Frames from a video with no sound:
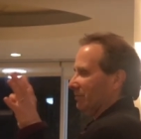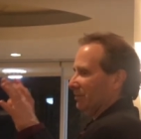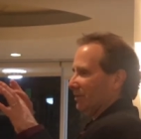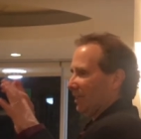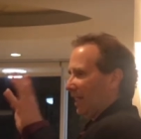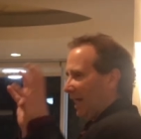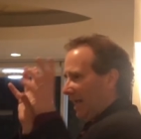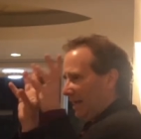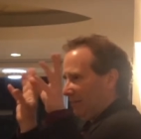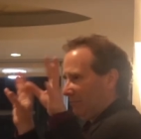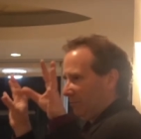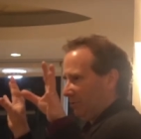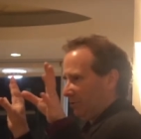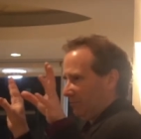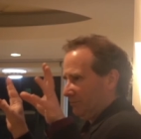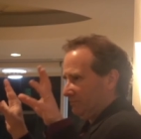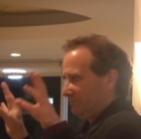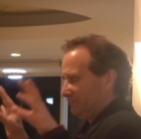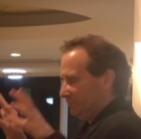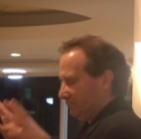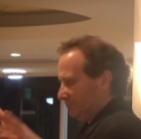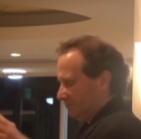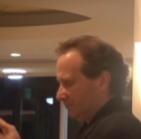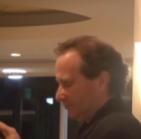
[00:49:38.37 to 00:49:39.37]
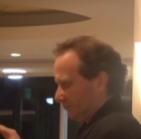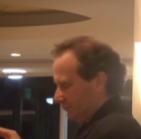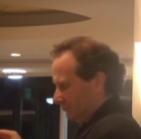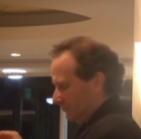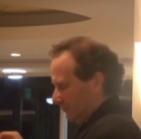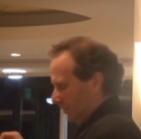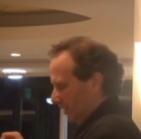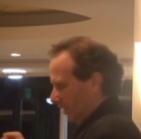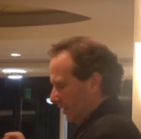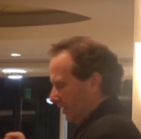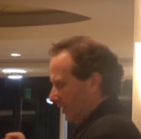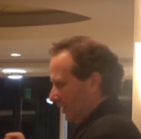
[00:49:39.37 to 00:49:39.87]
libel.
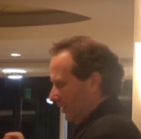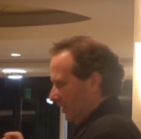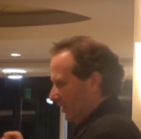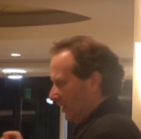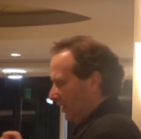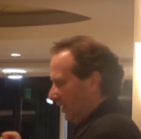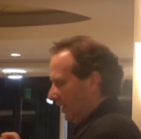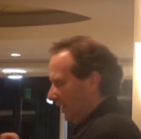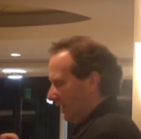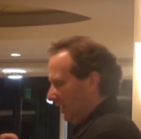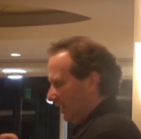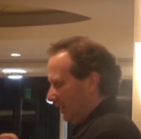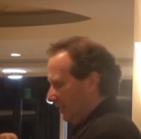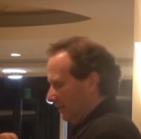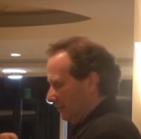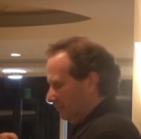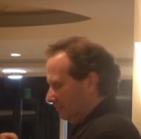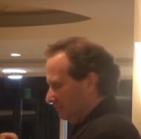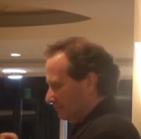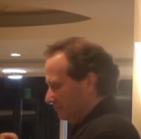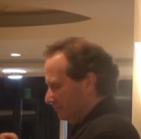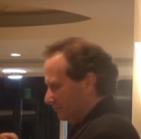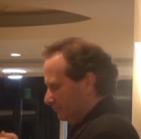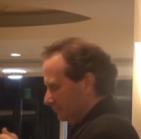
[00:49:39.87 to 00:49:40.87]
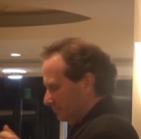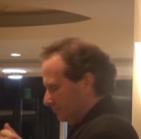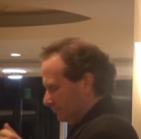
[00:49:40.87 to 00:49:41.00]
Um,